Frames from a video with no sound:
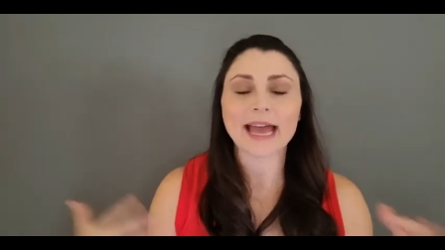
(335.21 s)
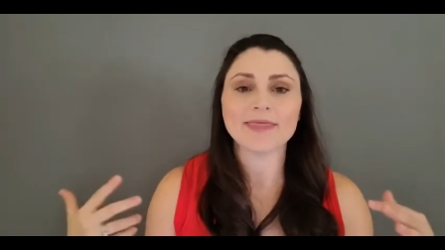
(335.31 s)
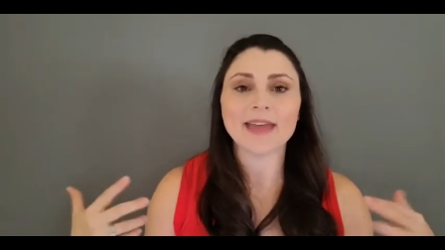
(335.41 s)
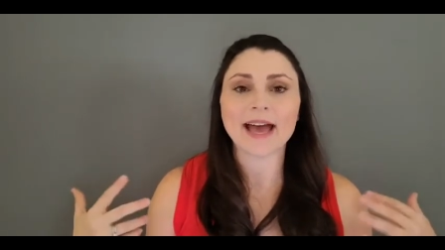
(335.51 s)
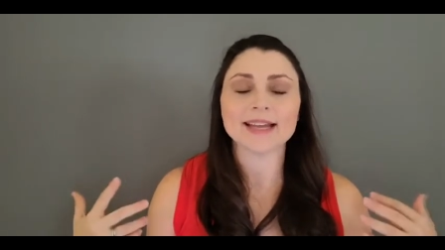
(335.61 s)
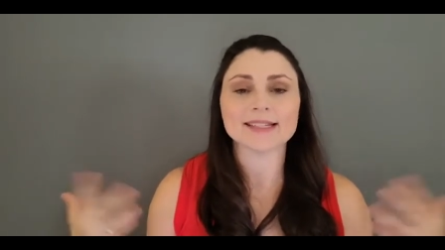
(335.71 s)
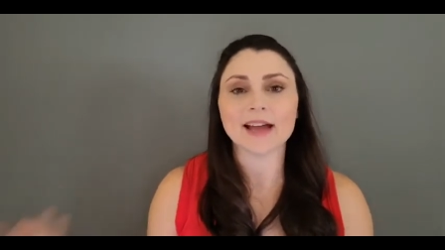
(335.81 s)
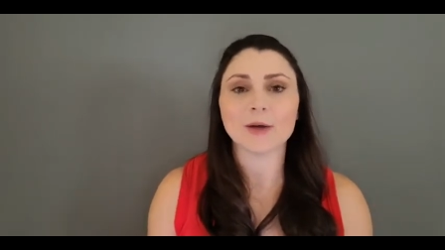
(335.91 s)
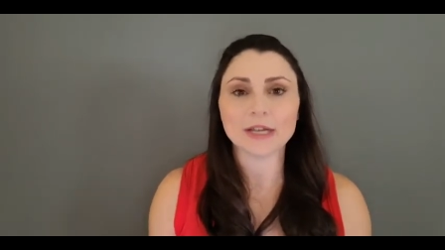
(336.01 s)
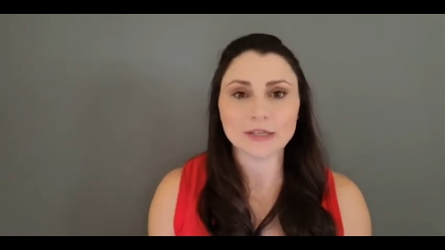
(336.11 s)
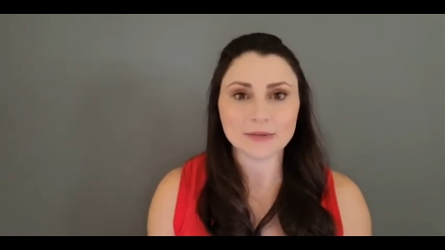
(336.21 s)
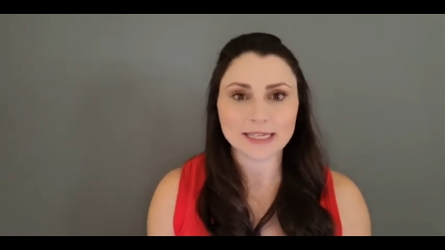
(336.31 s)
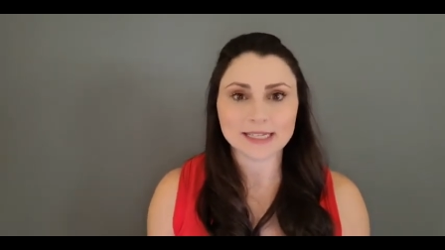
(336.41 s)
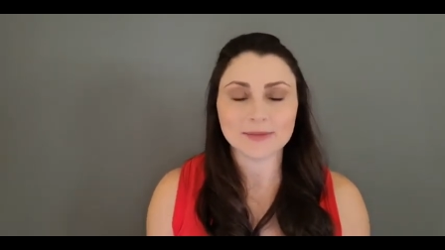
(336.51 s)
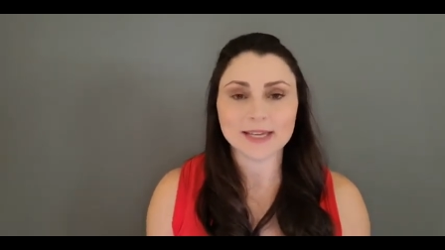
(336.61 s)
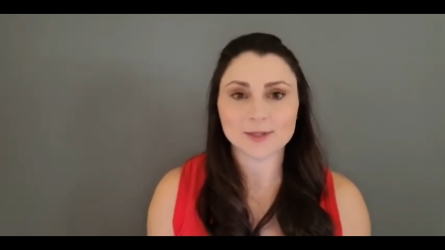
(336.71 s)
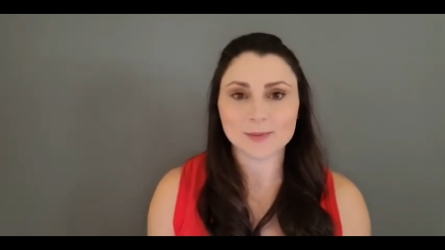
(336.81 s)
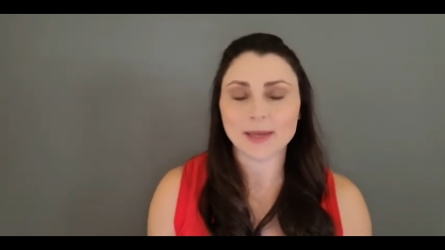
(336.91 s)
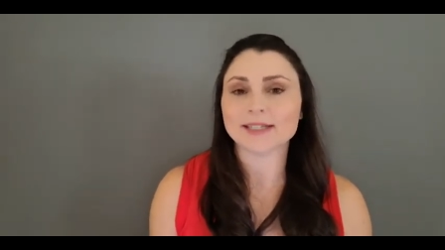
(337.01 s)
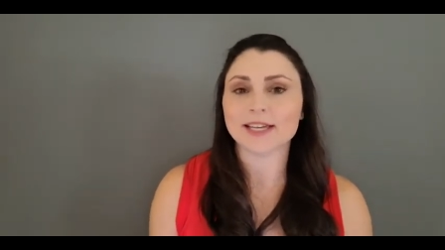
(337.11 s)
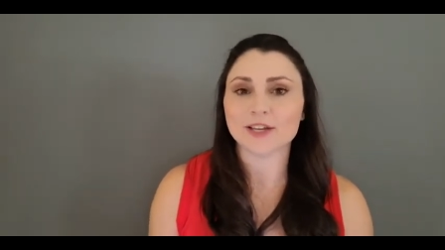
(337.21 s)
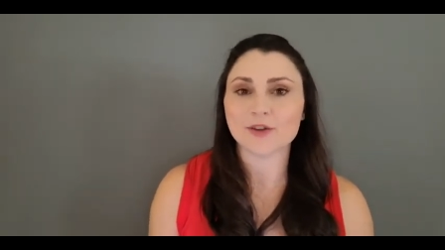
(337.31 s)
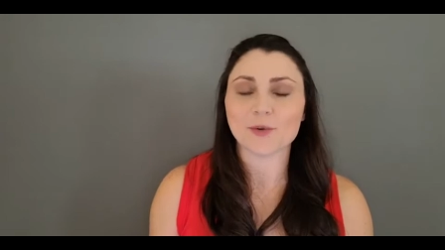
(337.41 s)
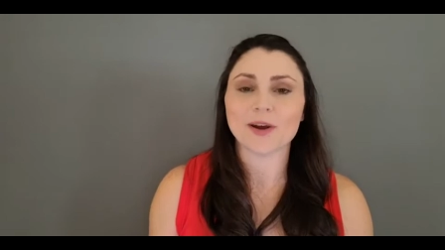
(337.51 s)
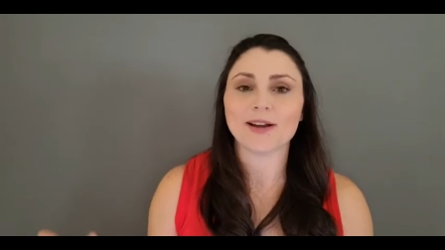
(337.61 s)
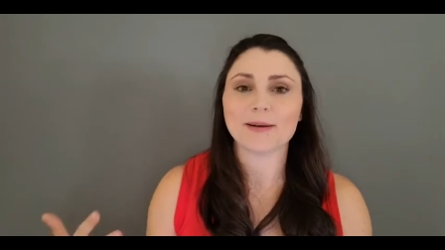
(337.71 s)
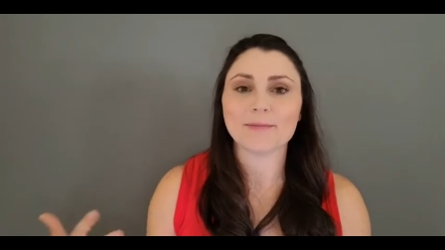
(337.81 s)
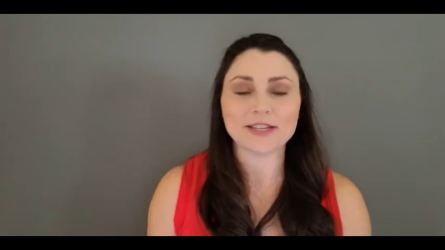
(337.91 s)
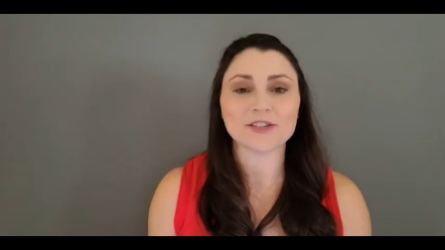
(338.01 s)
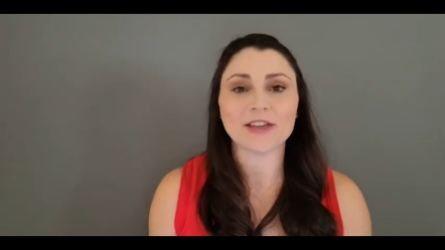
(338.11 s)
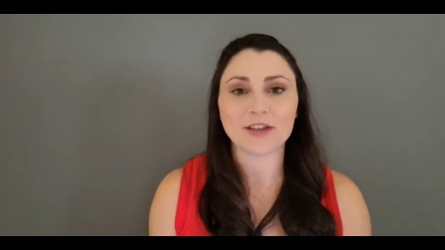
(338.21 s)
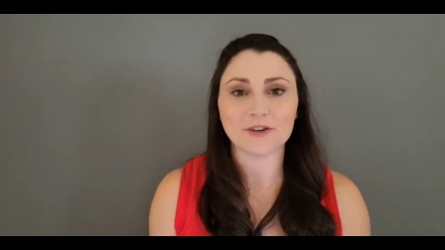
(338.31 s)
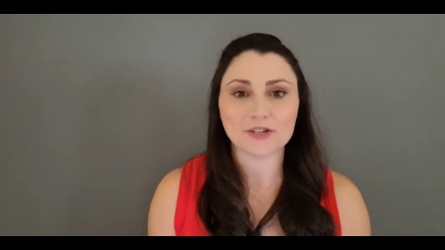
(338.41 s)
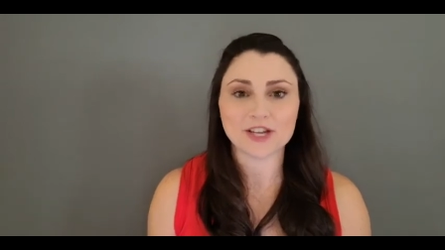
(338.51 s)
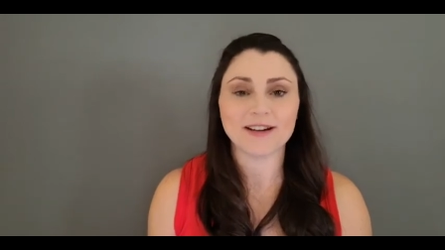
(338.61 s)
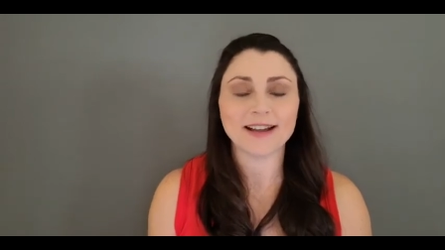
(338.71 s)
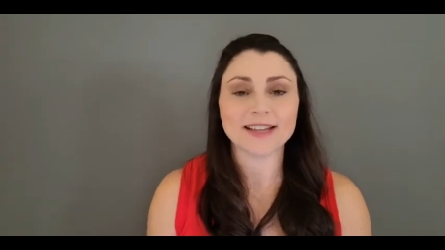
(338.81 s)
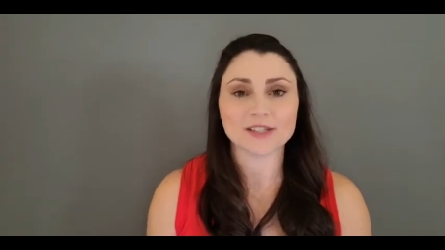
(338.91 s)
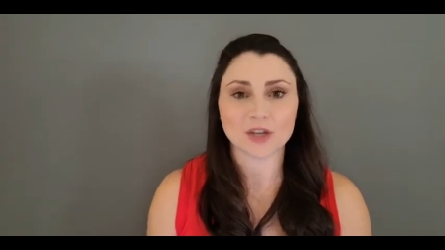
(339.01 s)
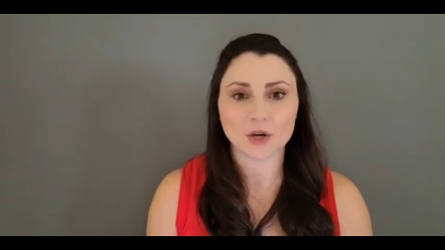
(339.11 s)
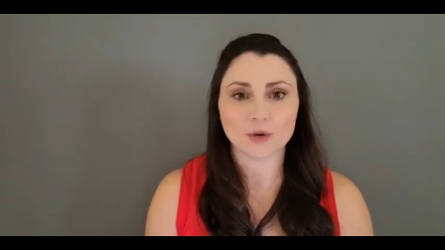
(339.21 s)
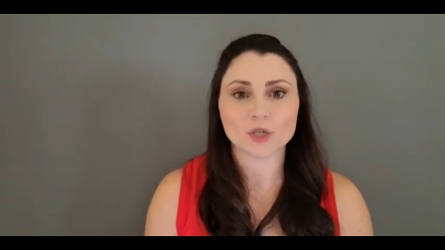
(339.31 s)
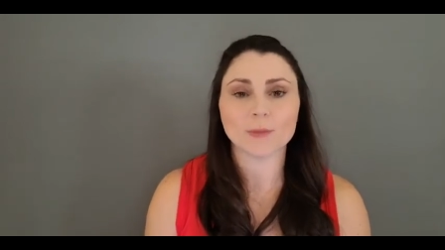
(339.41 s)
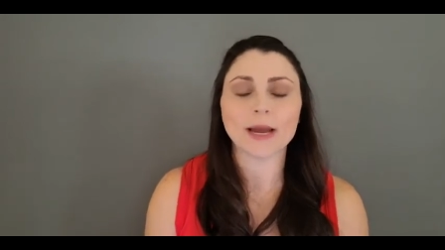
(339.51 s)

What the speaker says: and that is not what you need to be expending your mental energy on as a coach.